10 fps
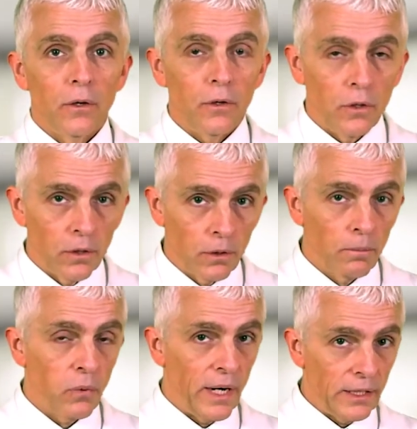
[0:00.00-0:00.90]
Your
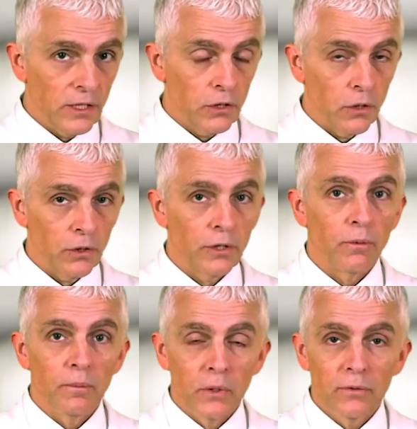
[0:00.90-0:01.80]
breast surgeon
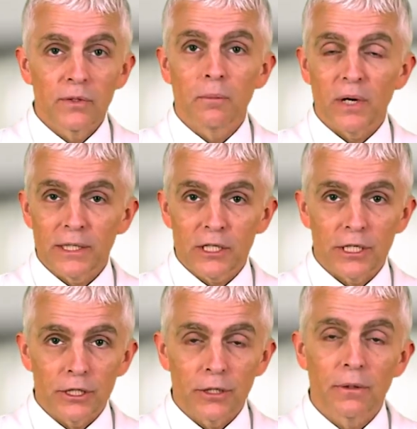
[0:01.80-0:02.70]
removes the breast
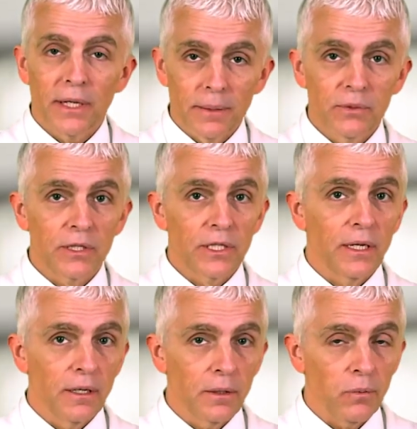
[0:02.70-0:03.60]
tissue, keeps the
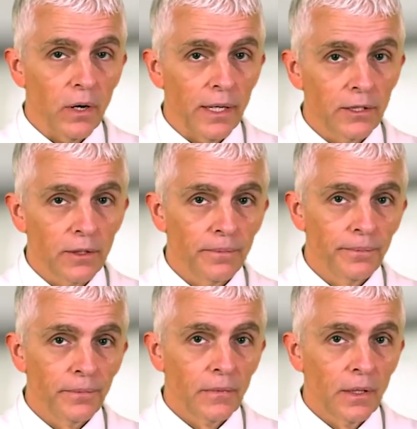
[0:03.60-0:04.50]
skin of the breast.
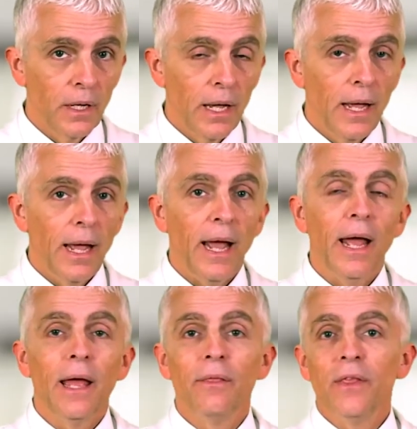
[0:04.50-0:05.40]

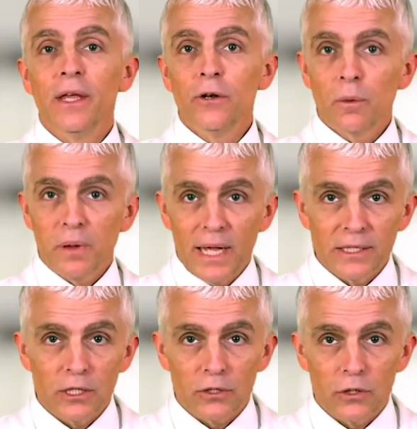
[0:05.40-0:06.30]
And then your
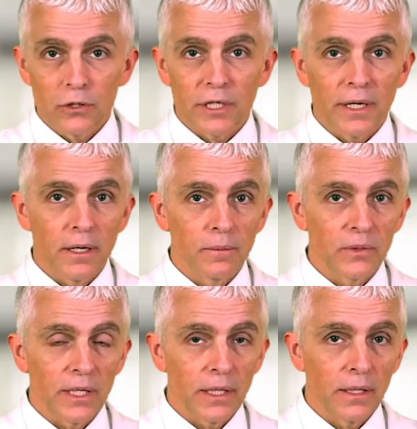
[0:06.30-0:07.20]
plastic surgeon
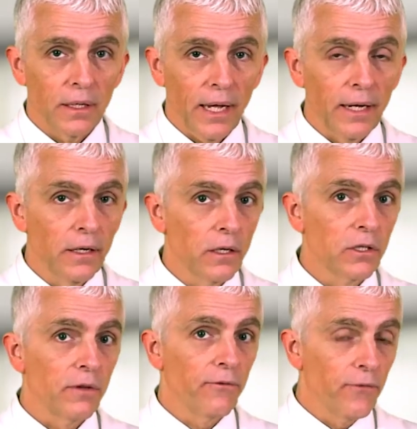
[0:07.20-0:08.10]
comes in and does
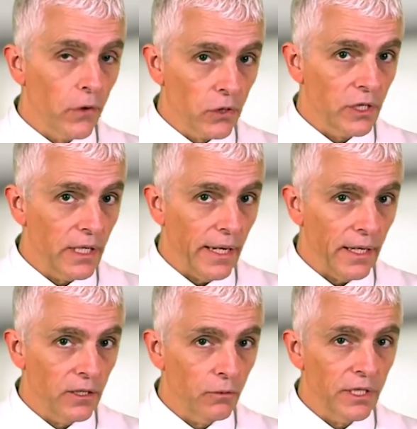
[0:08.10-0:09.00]
the first
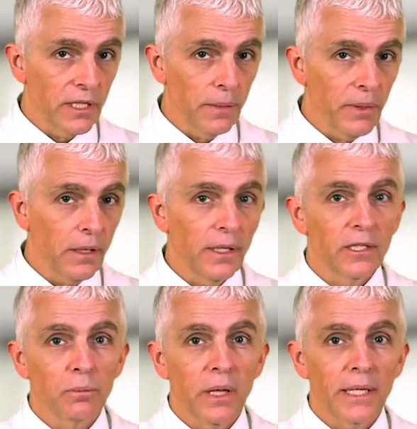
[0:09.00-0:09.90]
stage, which typically
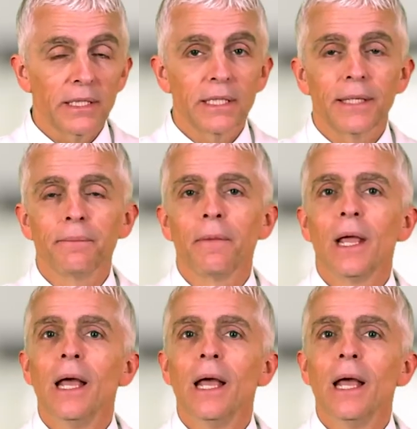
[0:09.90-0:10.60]
is placing